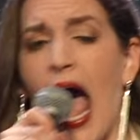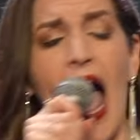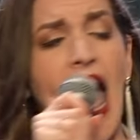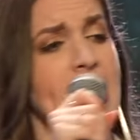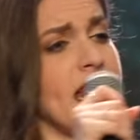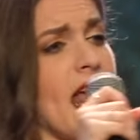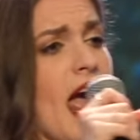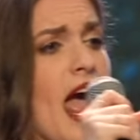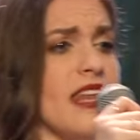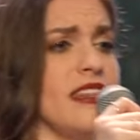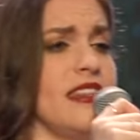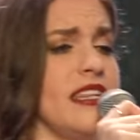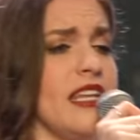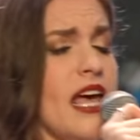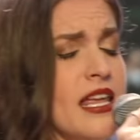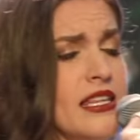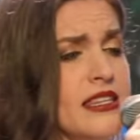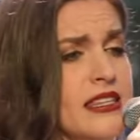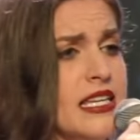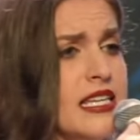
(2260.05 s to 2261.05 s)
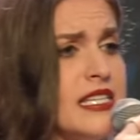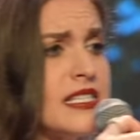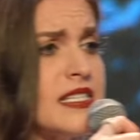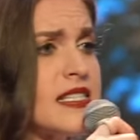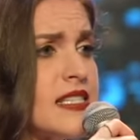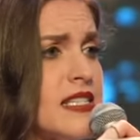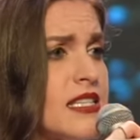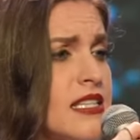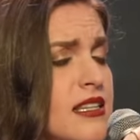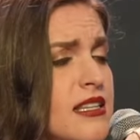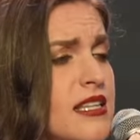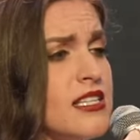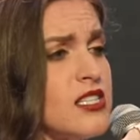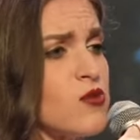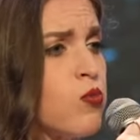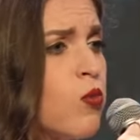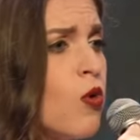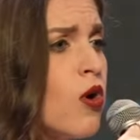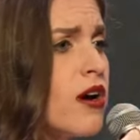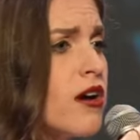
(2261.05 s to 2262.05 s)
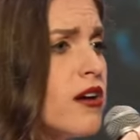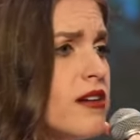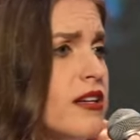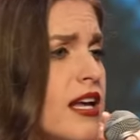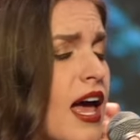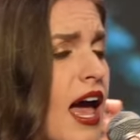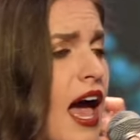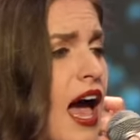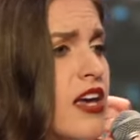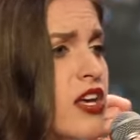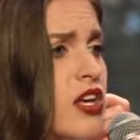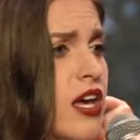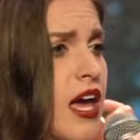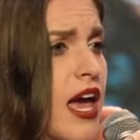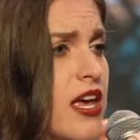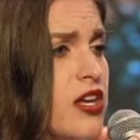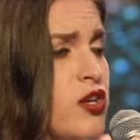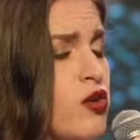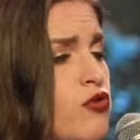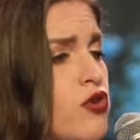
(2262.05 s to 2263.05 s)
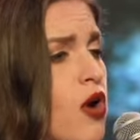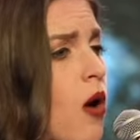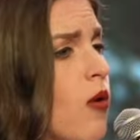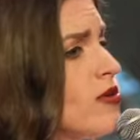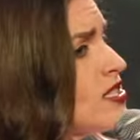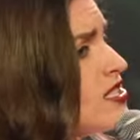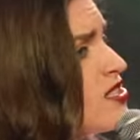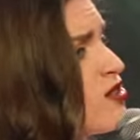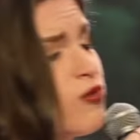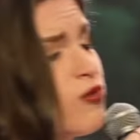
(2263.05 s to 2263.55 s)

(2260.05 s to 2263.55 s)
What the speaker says: And this word, you know it's